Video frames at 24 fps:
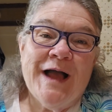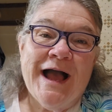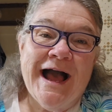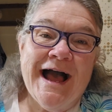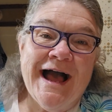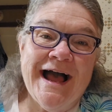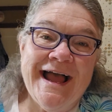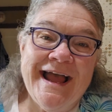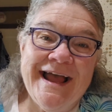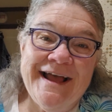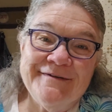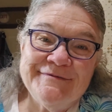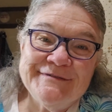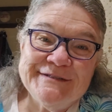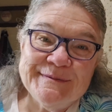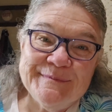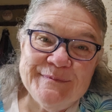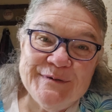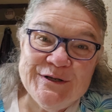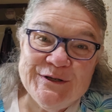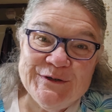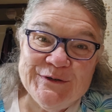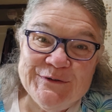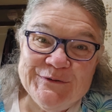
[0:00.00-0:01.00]
I have
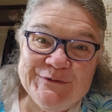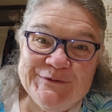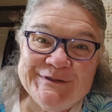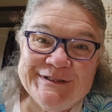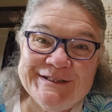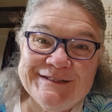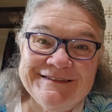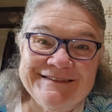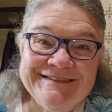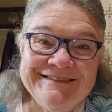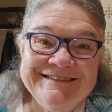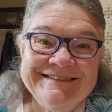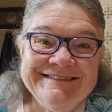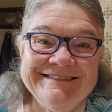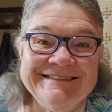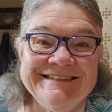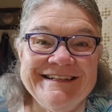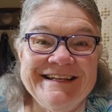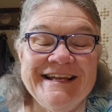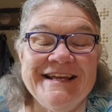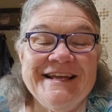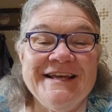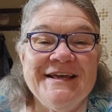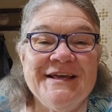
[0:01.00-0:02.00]
some news.
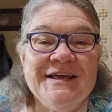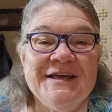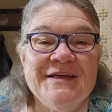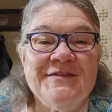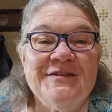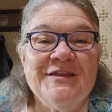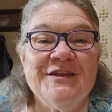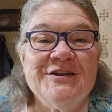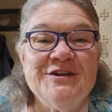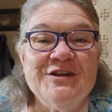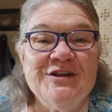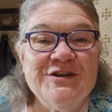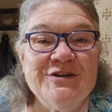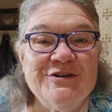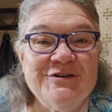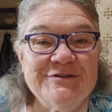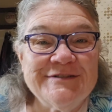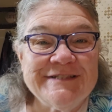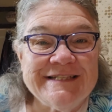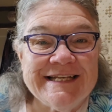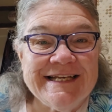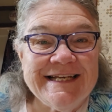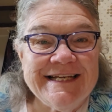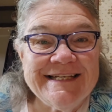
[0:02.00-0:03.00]
The
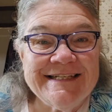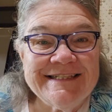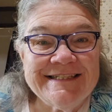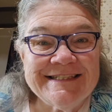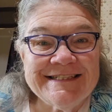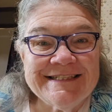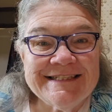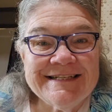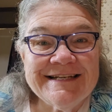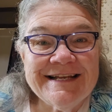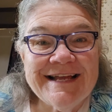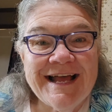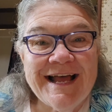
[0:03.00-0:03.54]
news is